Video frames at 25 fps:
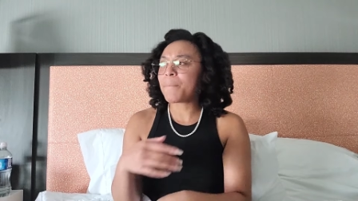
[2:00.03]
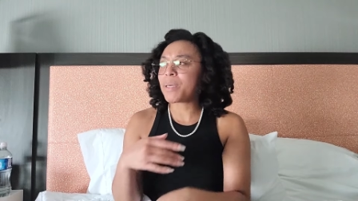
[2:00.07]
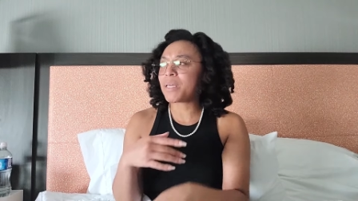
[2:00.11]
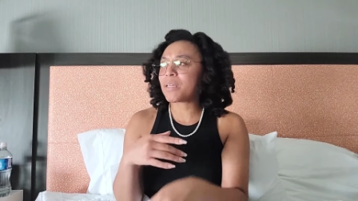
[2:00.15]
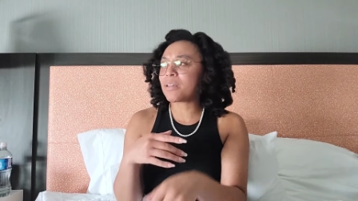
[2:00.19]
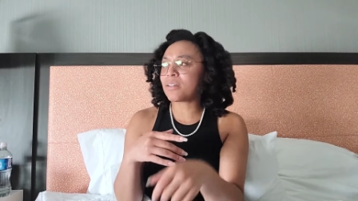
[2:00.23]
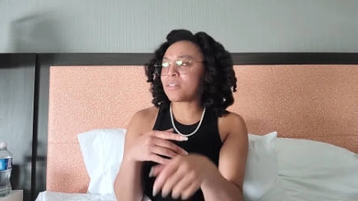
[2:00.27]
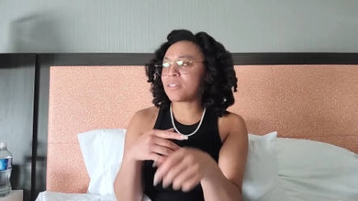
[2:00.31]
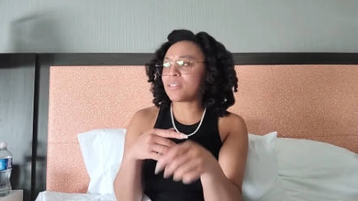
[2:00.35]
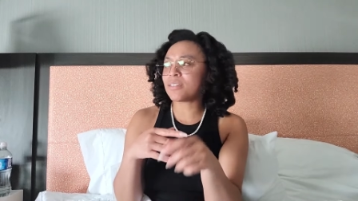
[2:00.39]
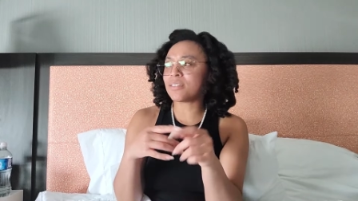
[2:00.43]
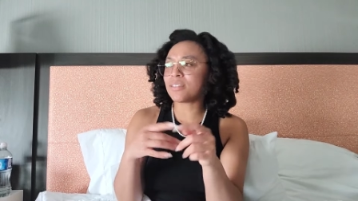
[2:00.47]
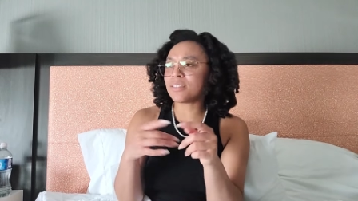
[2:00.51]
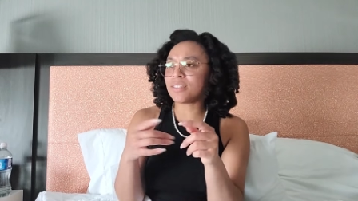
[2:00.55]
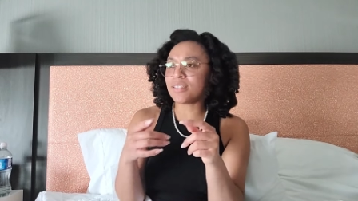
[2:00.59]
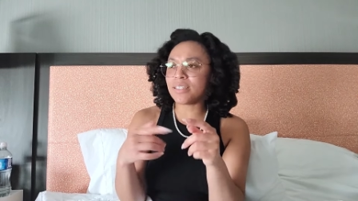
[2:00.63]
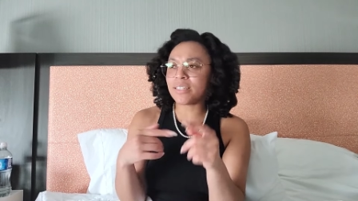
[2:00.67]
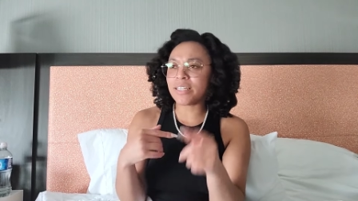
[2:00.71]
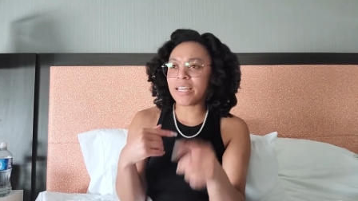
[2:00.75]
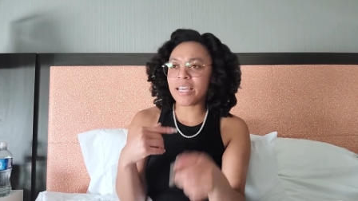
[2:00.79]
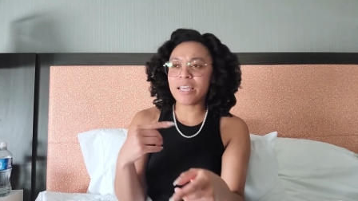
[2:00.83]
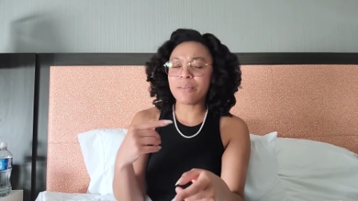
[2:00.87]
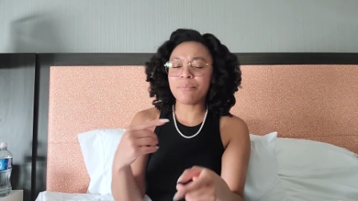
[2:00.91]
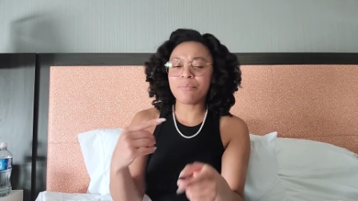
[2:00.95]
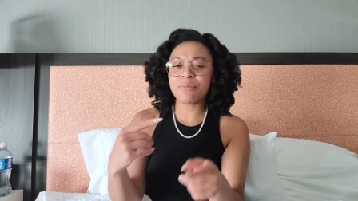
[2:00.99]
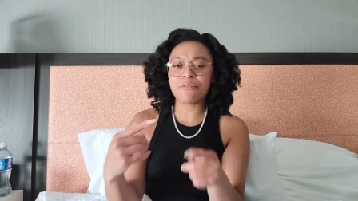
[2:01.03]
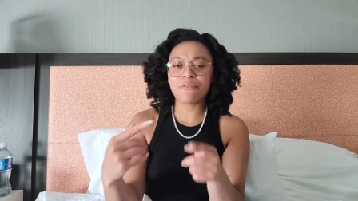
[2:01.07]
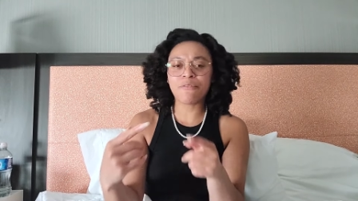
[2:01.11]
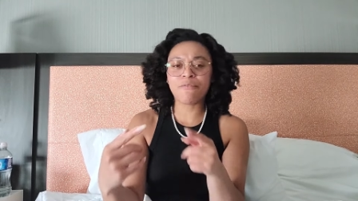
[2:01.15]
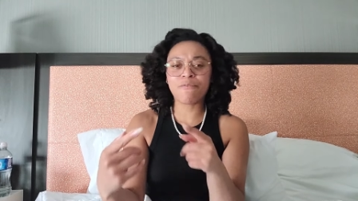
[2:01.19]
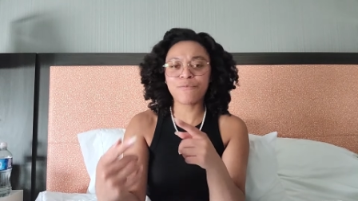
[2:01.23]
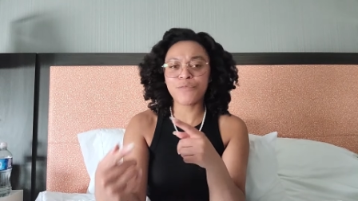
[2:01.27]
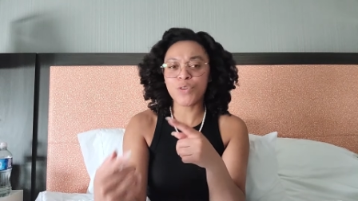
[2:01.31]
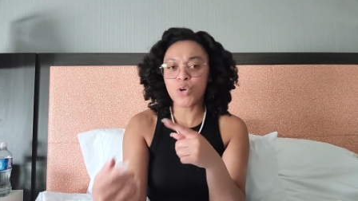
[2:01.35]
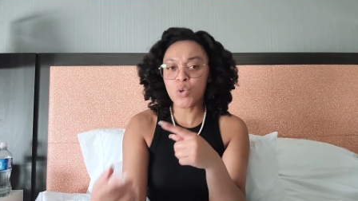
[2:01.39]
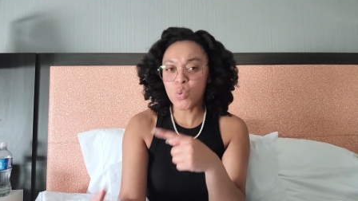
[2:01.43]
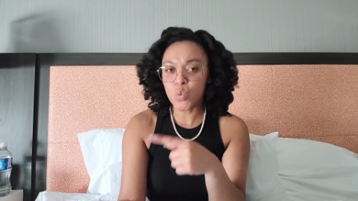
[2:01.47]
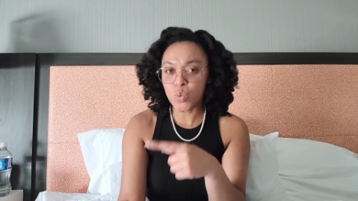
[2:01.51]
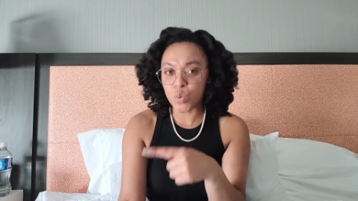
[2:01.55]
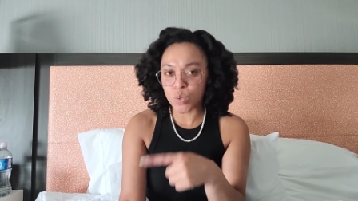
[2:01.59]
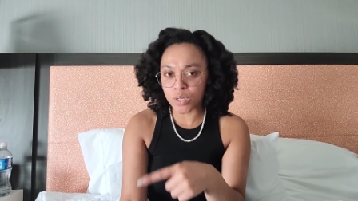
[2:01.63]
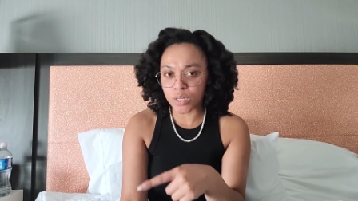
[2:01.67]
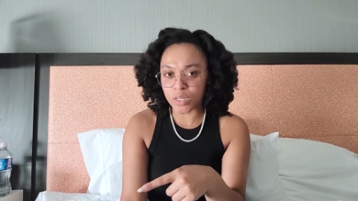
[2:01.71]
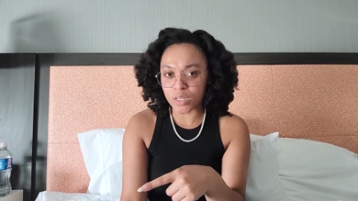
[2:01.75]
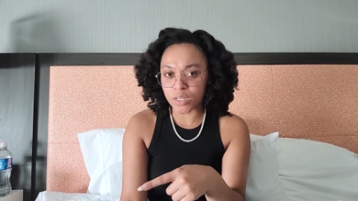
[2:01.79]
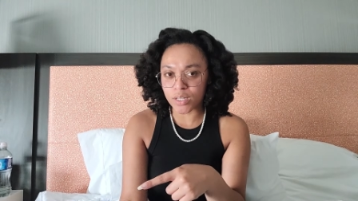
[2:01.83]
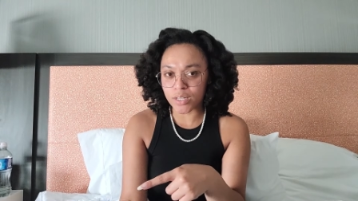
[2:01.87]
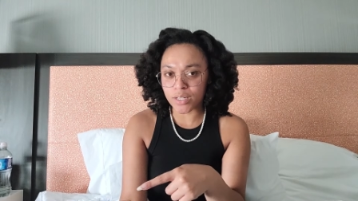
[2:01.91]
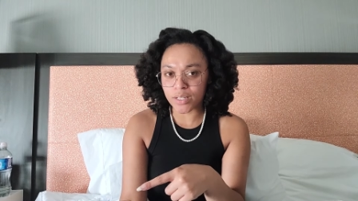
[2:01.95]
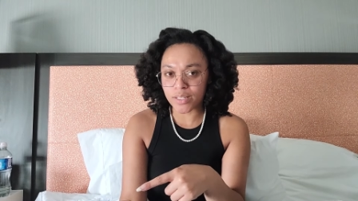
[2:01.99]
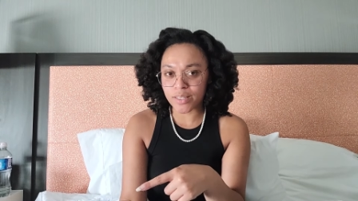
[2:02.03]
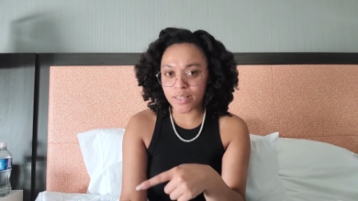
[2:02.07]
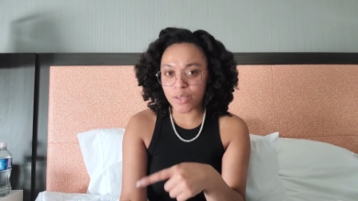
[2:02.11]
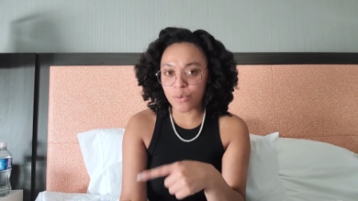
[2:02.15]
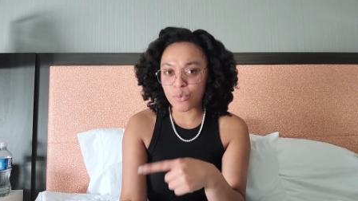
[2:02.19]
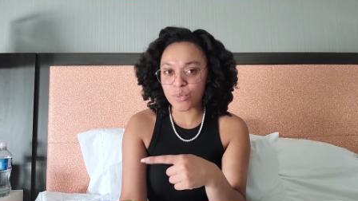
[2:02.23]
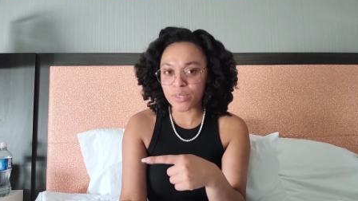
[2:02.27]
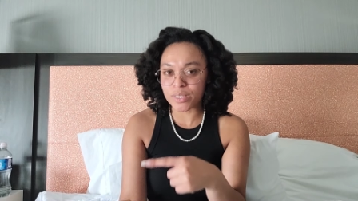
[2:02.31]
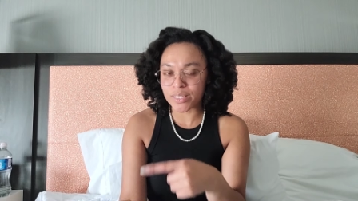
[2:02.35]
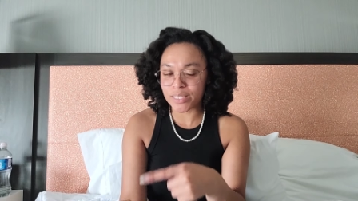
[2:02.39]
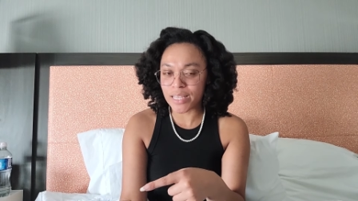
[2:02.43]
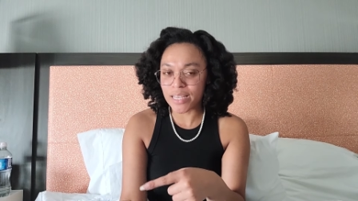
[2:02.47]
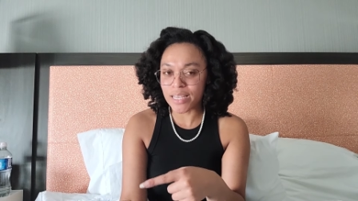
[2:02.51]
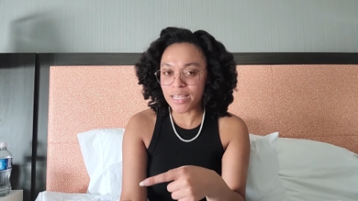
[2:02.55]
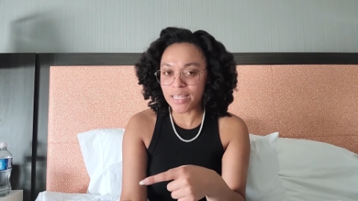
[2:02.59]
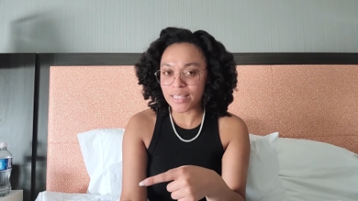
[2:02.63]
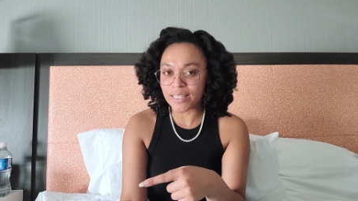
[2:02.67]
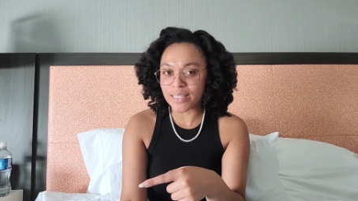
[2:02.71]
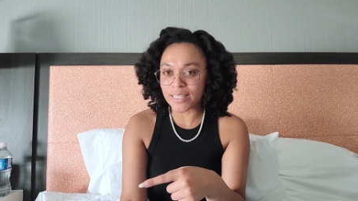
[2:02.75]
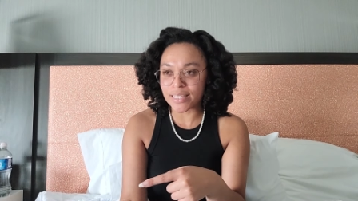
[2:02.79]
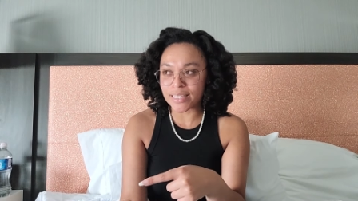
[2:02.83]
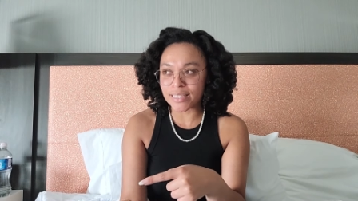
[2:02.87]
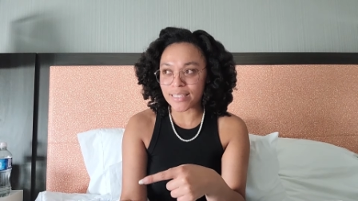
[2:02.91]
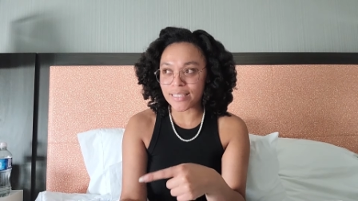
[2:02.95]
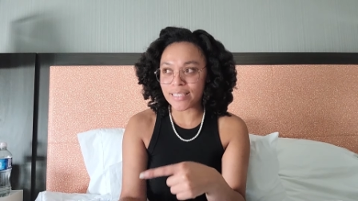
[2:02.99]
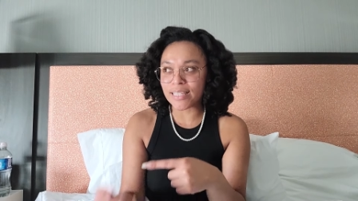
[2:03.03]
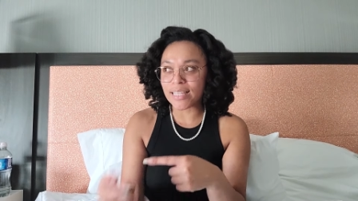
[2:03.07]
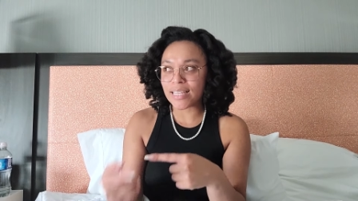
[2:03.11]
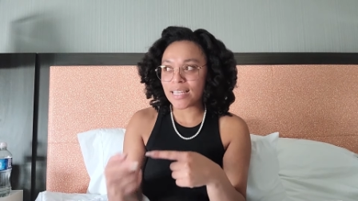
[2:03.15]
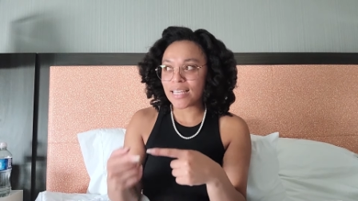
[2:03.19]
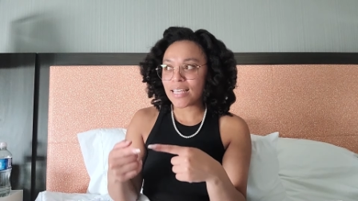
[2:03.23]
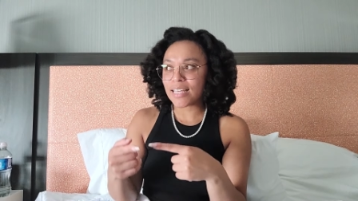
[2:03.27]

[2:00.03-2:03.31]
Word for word: because the day before they were saying this.